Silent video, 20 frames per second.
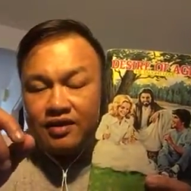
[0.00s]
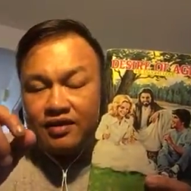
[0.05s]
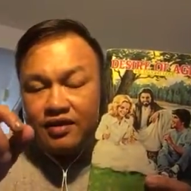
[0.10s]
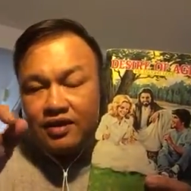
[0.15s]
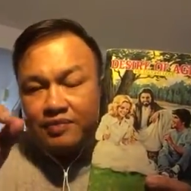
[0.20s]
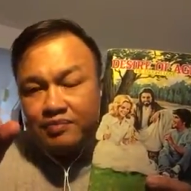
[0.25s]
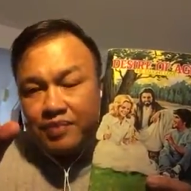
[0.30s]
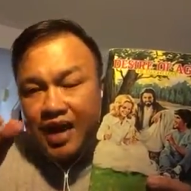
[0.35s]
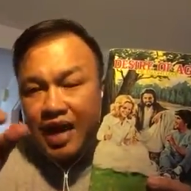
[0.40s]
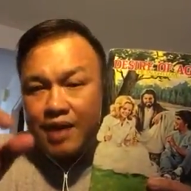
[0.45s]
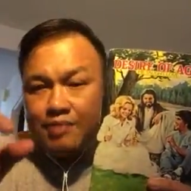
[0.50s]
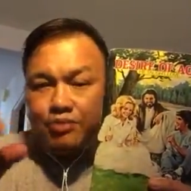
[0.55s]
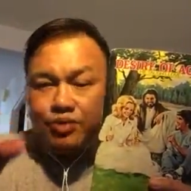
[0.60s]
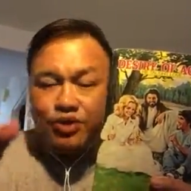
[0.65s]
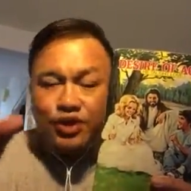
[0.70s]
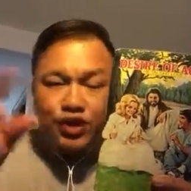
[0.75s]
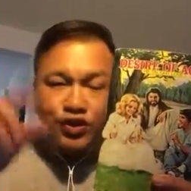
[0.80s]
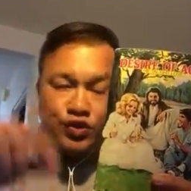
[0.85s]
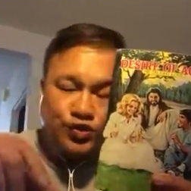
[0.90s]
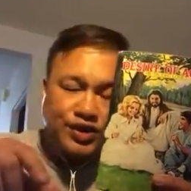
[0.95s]
the Bible,
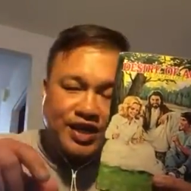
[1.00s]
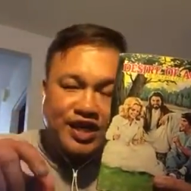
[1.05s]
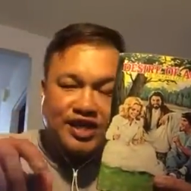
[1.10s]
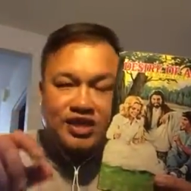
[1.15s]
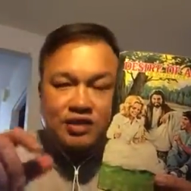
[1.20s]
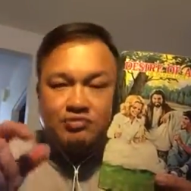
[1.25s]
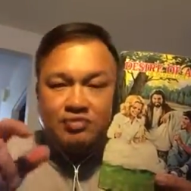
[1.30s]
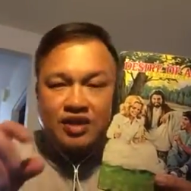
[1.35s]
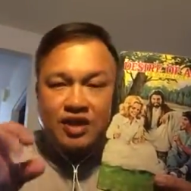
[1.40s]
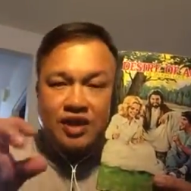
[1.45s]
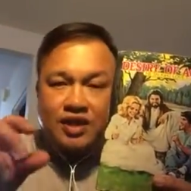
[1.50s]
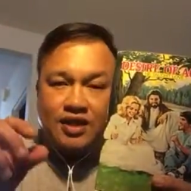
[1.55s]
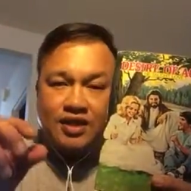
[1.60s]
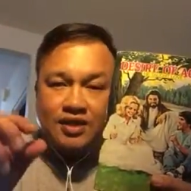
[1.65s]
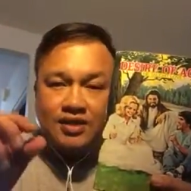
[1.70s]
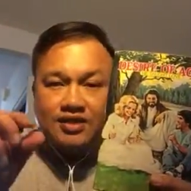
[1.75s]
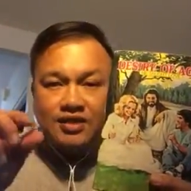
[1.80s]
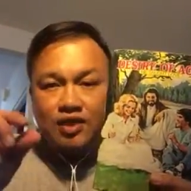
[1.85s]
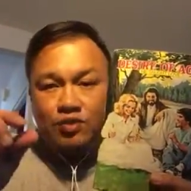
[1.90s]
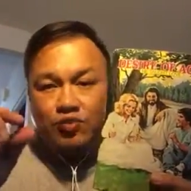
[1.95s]
the New Testament, a
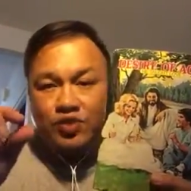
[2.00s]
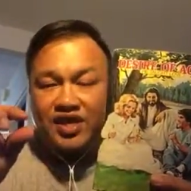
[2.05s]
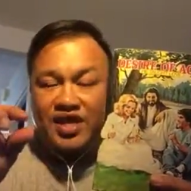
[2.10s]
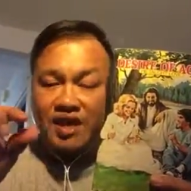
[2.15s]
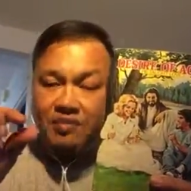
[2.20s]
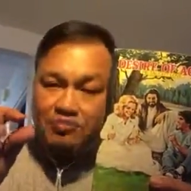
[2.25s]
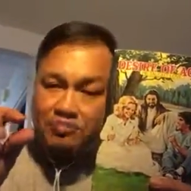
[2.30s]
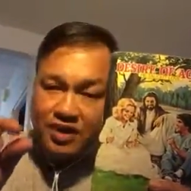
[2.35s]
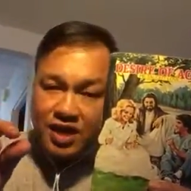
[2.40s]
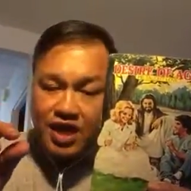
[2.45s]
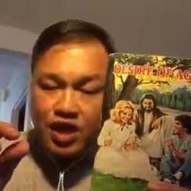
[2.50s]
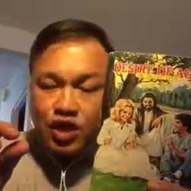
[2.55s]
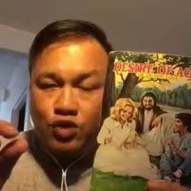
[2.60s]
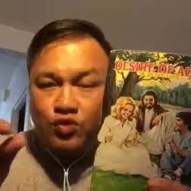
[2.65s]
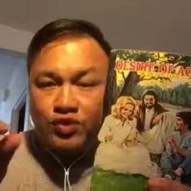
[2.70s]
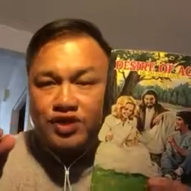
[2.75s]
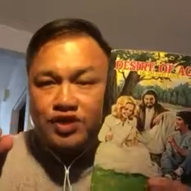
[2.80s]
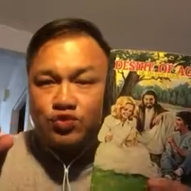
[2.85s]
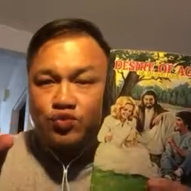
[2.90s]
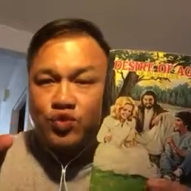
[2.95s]
little somewhat
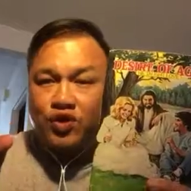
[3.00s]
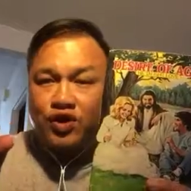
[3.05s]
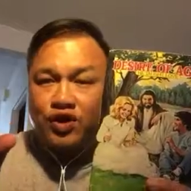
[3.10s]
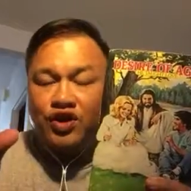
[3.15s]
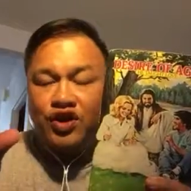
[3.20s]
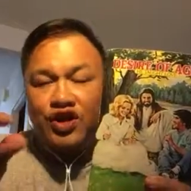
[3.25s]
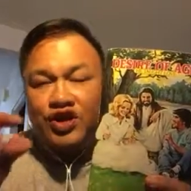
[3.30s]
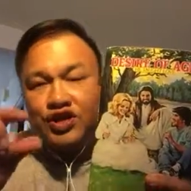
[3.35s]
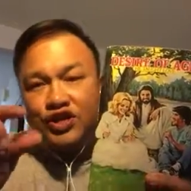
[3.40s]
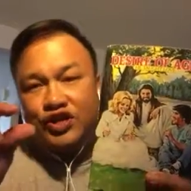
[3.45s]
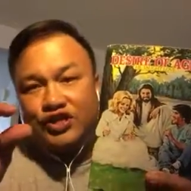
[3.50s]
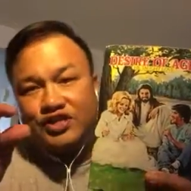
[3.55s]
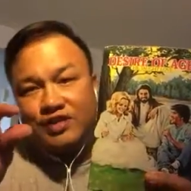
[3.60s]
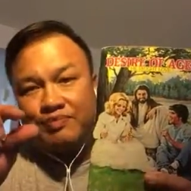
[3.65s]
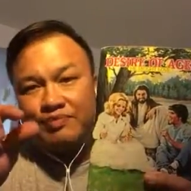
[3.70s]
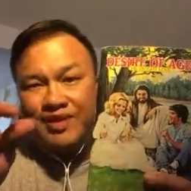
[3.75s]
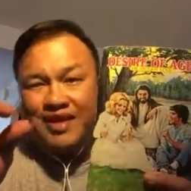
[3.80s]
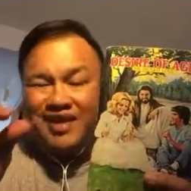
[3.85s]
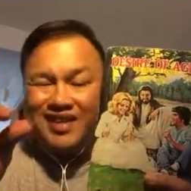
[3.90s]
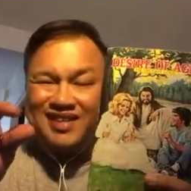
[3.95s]
ambiguous, where there's
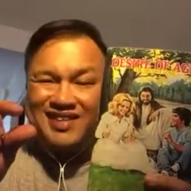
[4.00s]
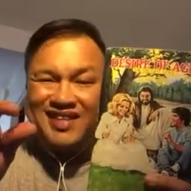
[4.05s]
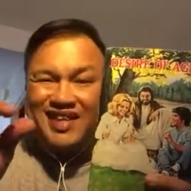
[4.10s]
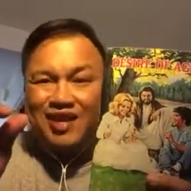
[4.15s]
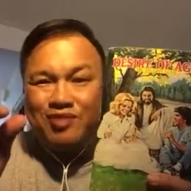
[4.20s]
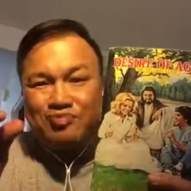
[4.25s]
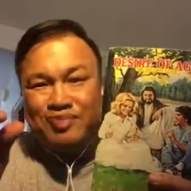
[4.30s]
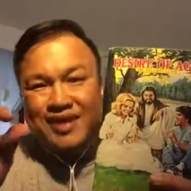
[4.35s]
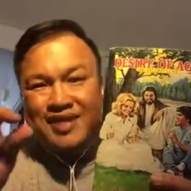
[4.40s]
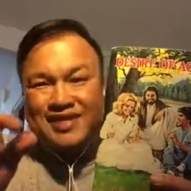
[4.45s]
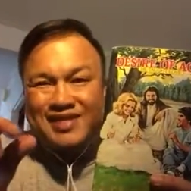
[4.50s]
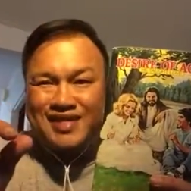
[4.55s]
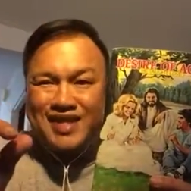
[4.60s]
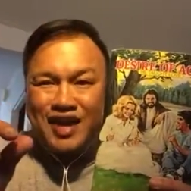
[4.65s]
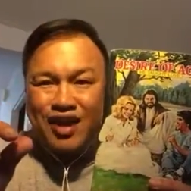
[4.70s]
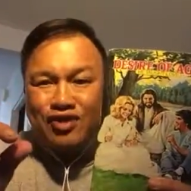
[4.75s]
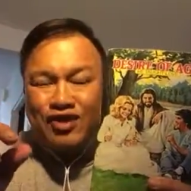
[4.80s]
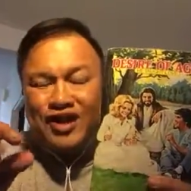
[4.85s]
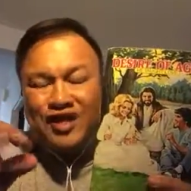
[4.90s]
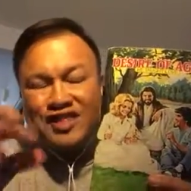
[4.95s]
some little tidbits
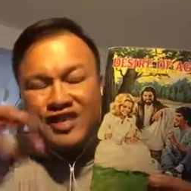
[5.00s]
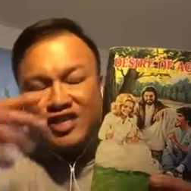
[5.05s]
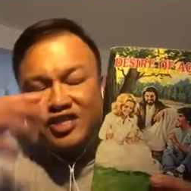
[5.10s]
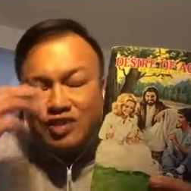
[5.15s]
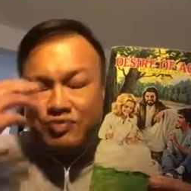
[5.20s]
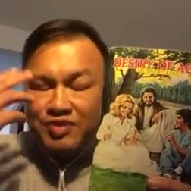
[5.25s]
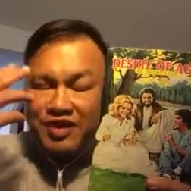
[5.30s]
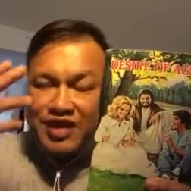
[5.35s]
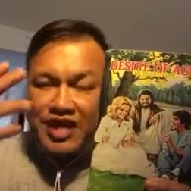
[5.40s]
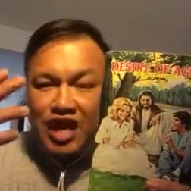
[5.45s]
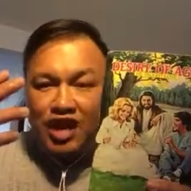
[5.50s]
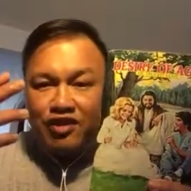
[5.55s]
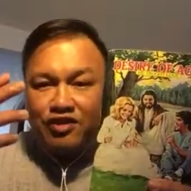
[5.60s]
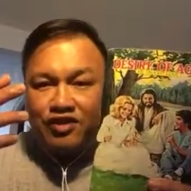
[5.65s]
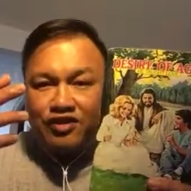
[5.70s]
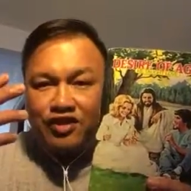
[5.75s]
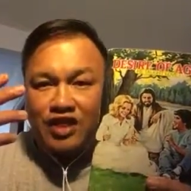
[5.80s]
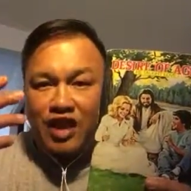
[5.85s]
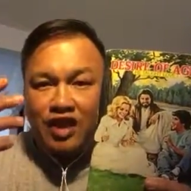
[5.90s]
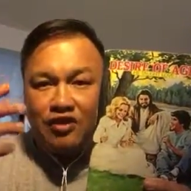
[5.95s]
there that needs to be clar-
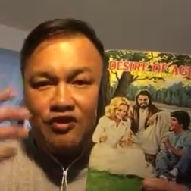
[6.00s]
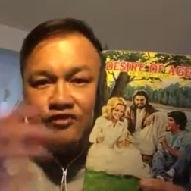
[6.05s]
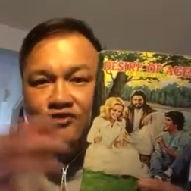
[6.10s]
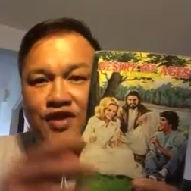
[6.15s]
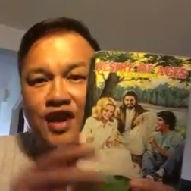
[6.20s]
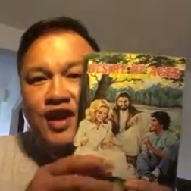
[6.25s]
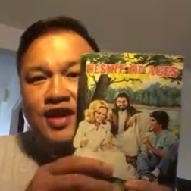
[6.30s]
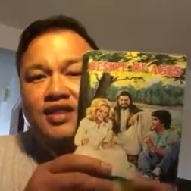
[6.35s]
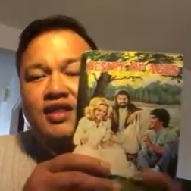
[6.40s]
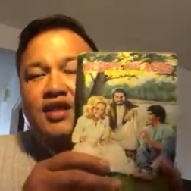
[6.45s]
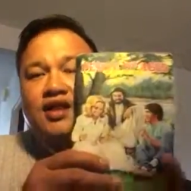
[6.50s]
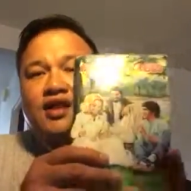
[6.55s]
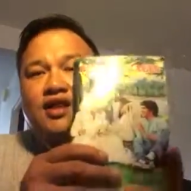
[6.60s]
clarified.